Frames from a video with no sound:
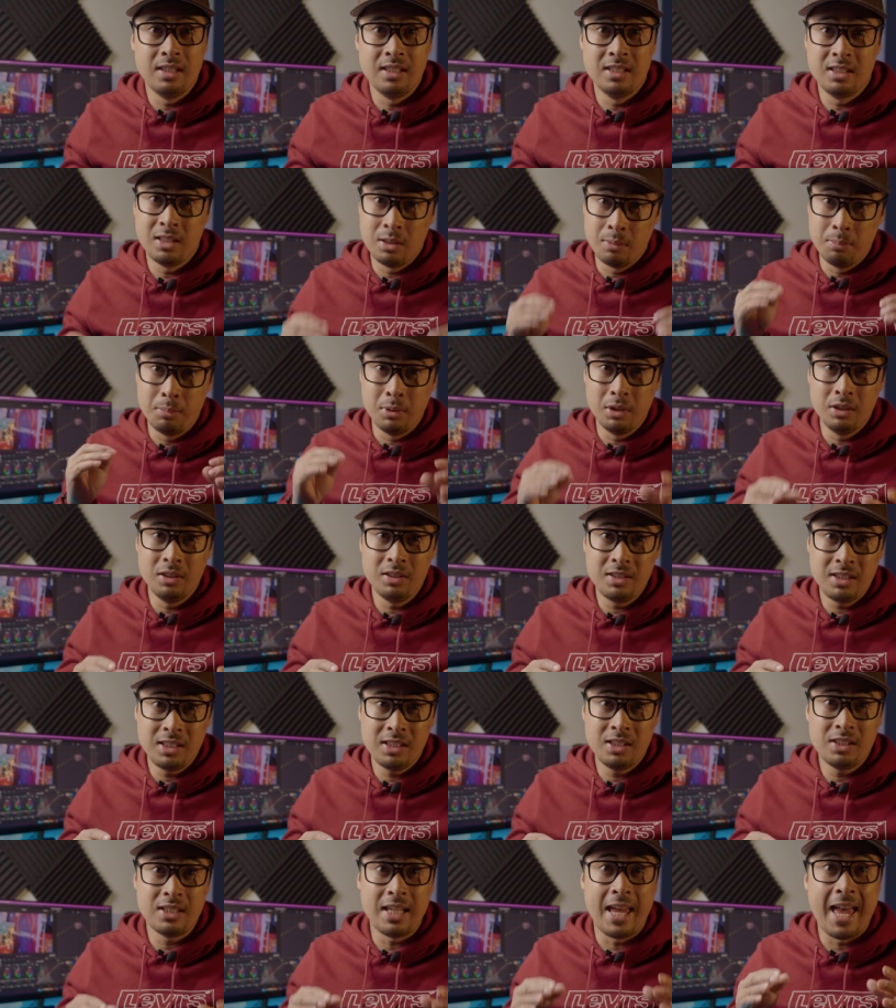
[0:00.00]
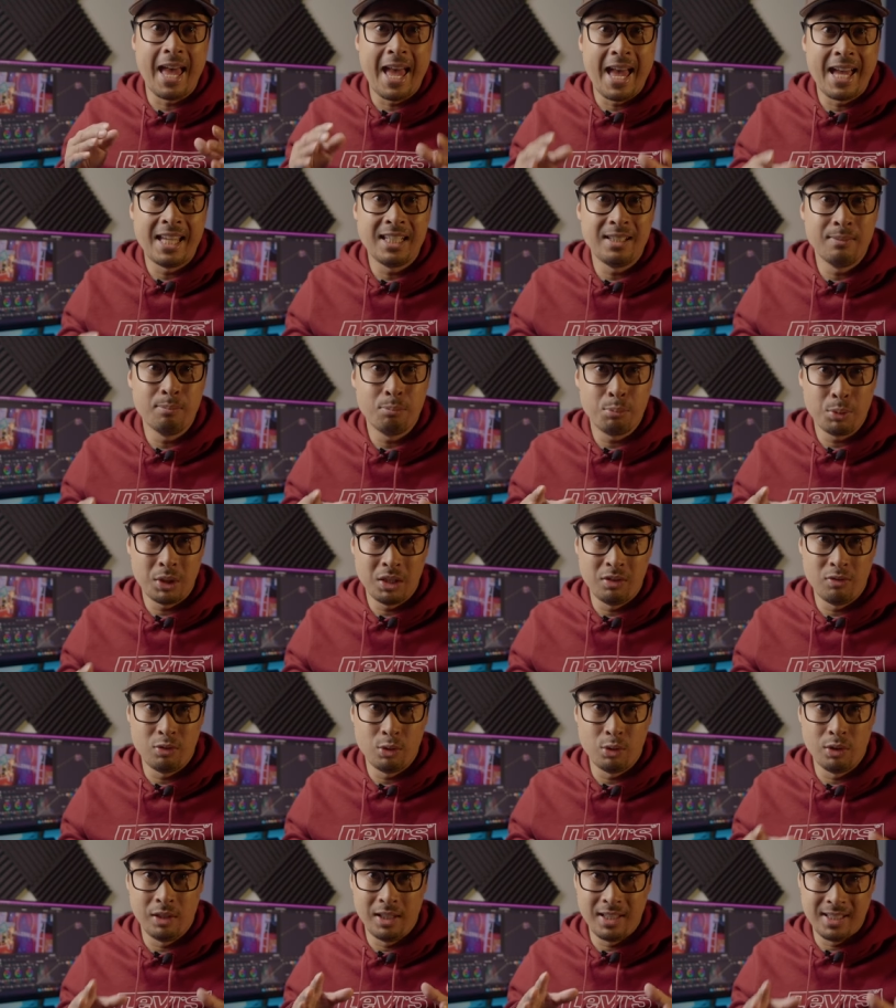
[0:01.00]
is the ability to add and
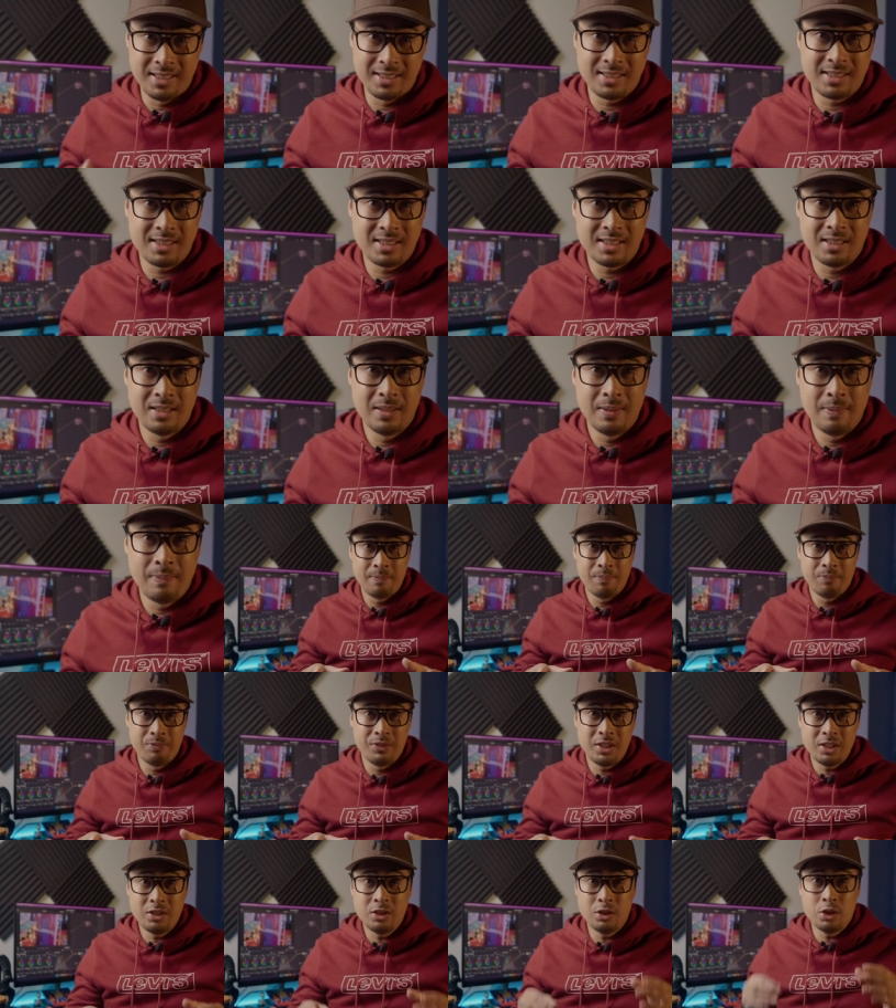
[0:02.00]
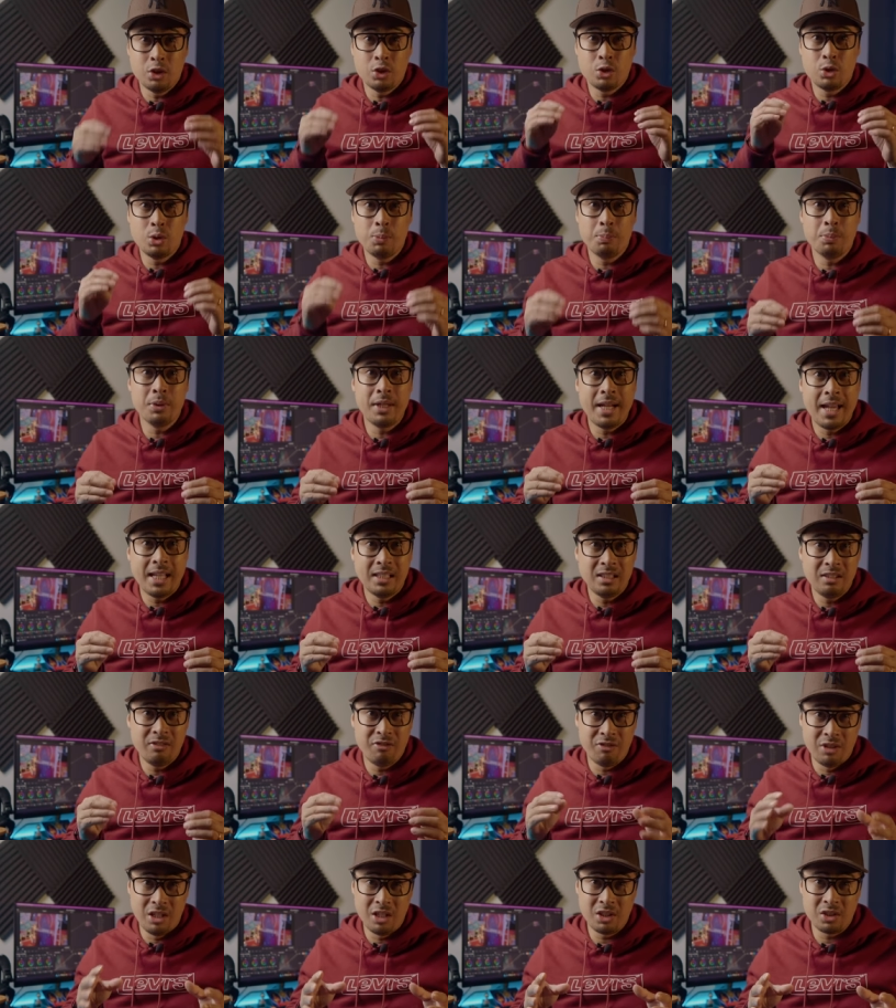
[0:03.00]
preview L U Ts. This is a super handy
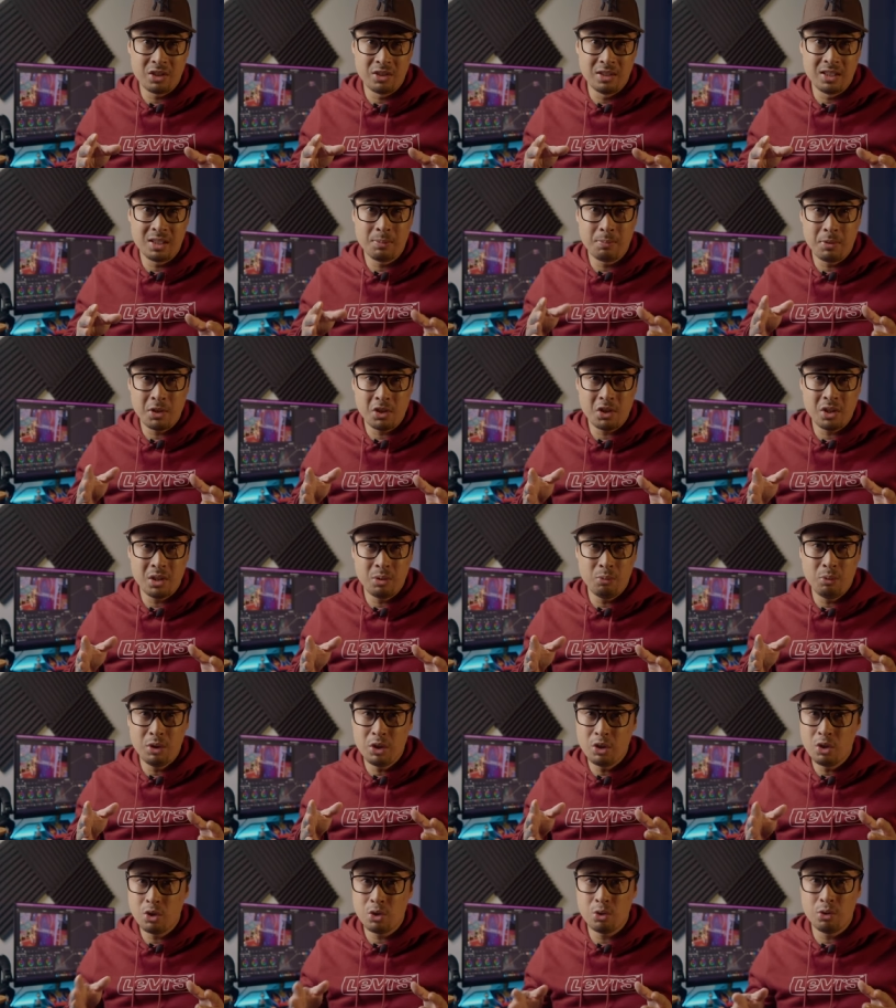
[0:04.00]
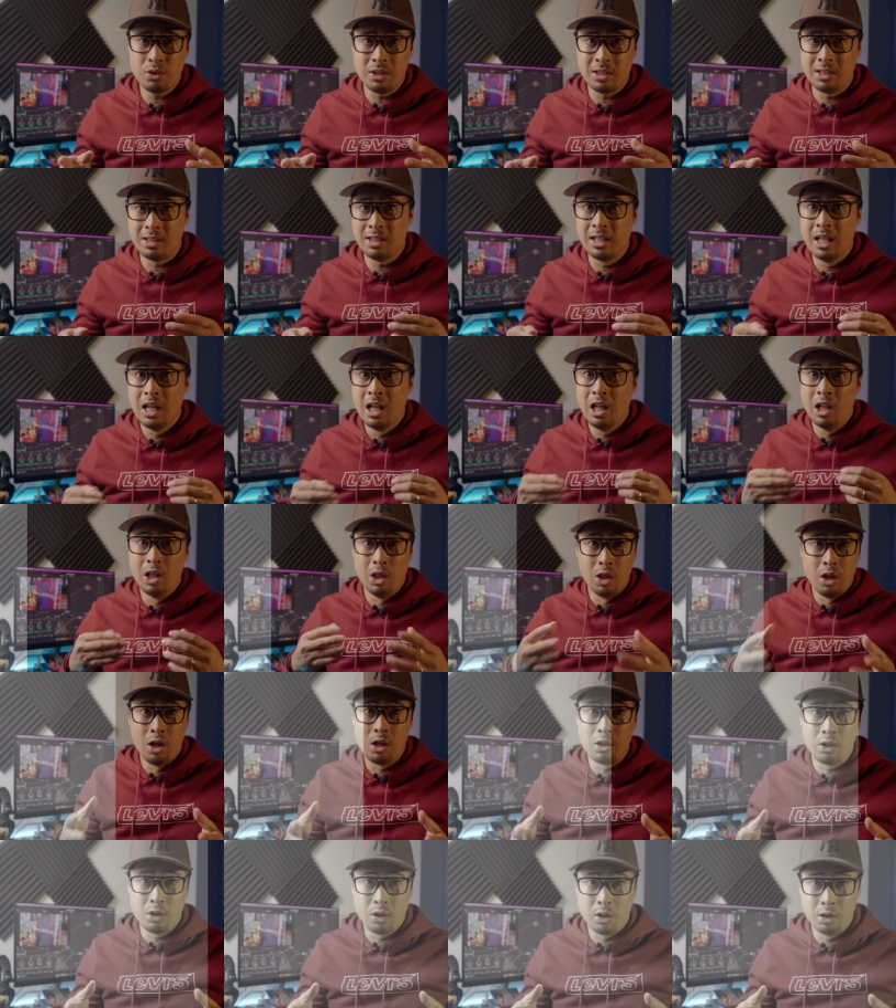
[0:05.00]
function, especially when you shoot in
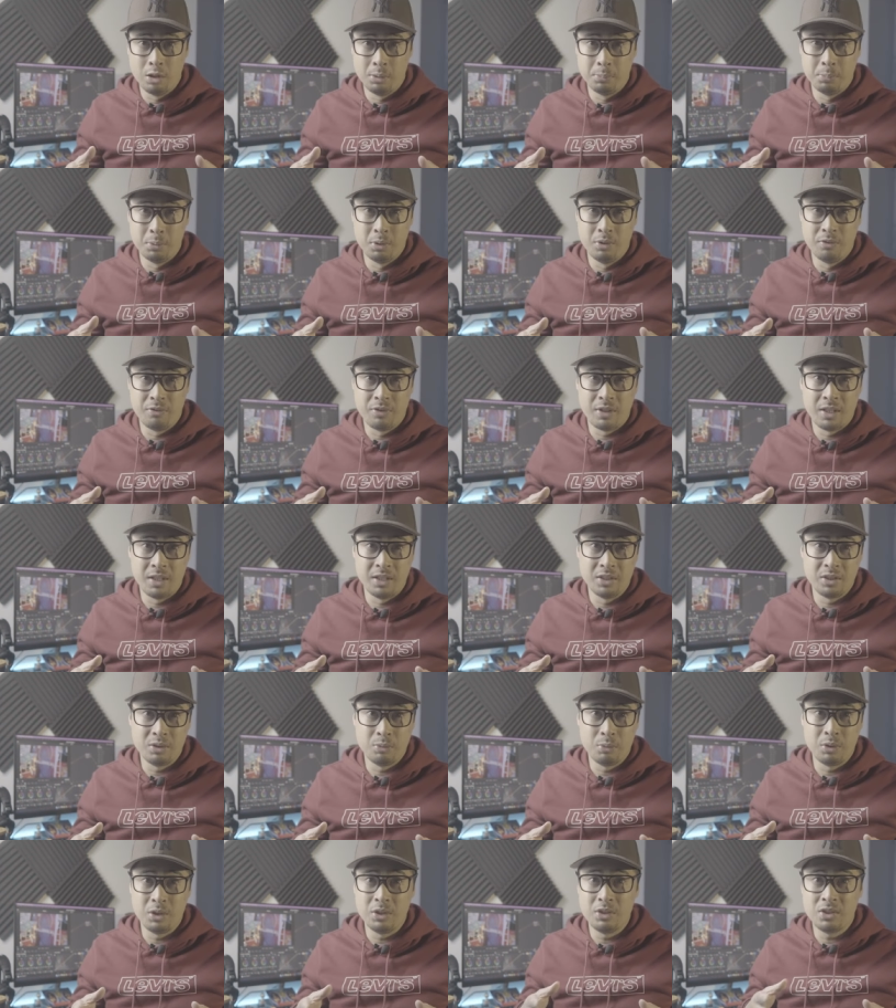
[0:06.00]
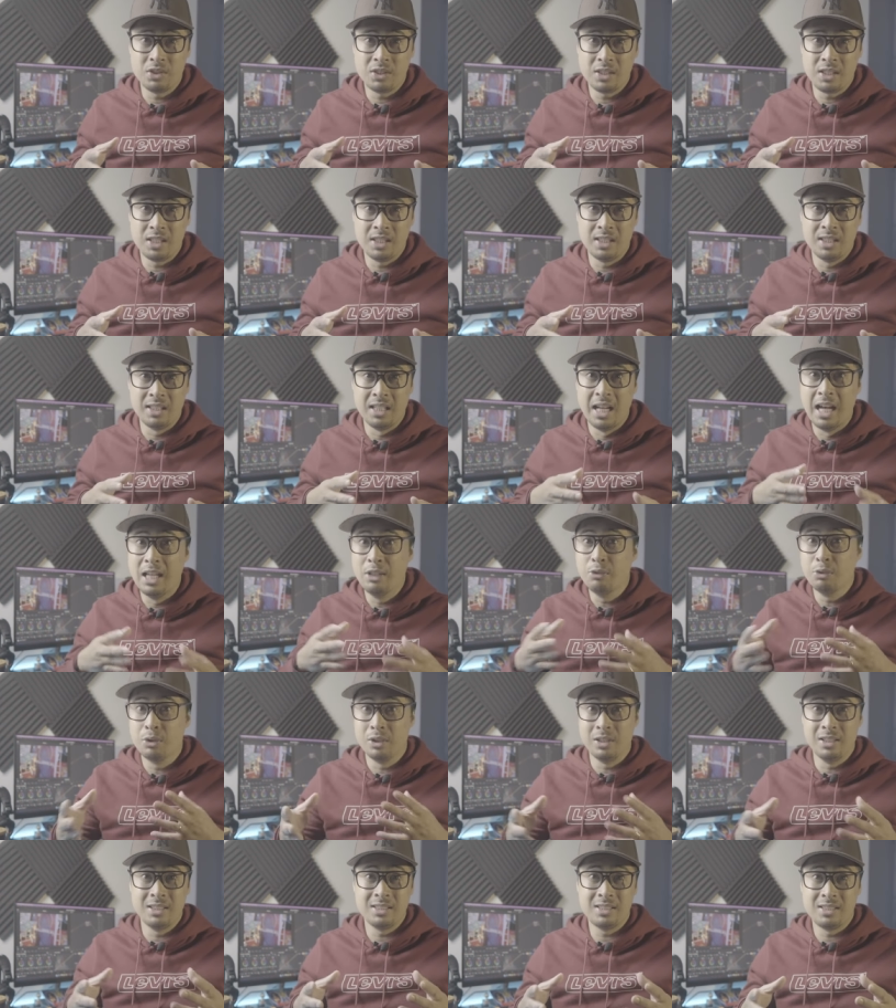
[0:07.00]
log color profiles where you see an
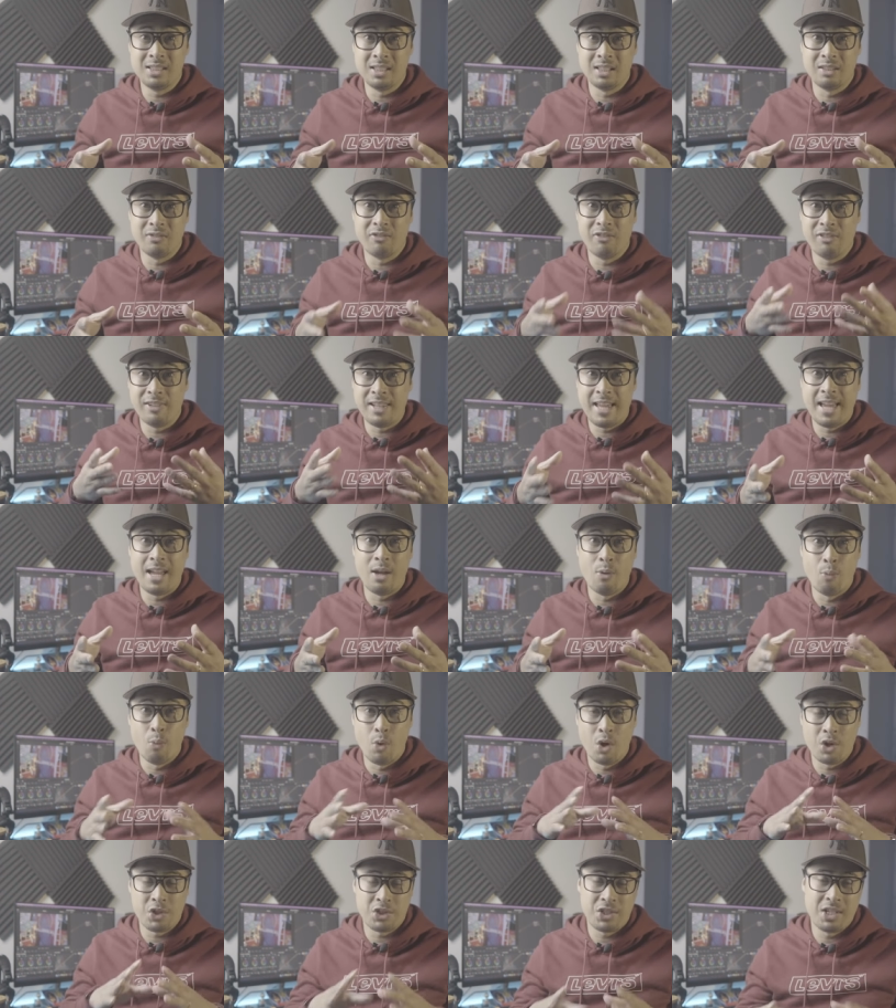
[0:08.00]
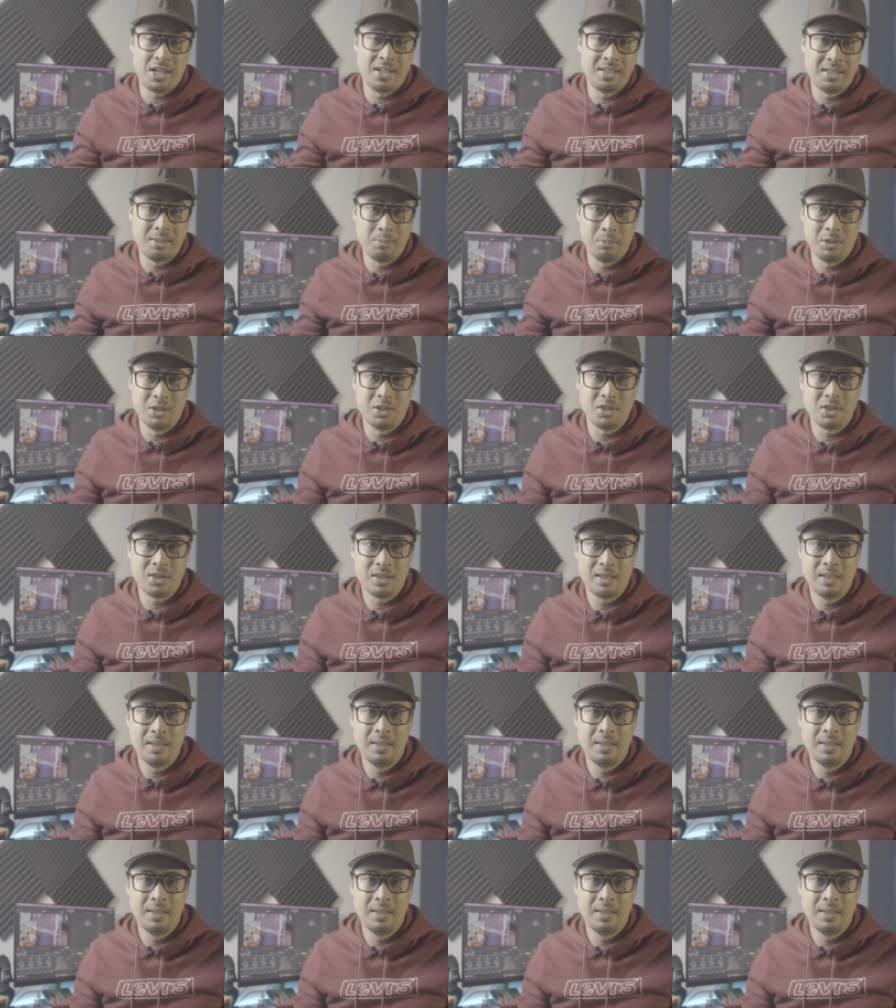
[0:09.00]
unrealistic, flat, washed out image.